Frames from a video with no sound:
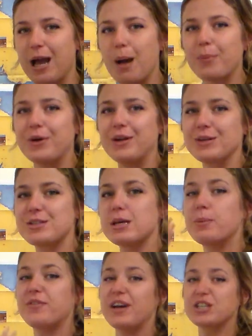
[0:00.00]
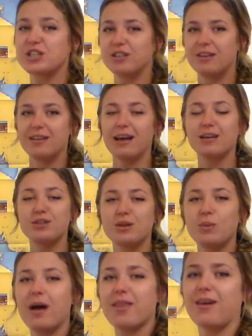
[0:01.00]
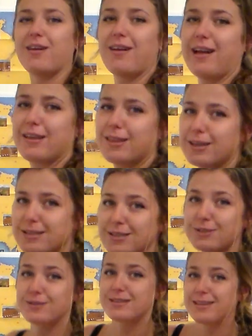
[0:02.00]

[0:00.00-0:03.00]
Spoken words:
camera looks so professional. I could do the weather like this.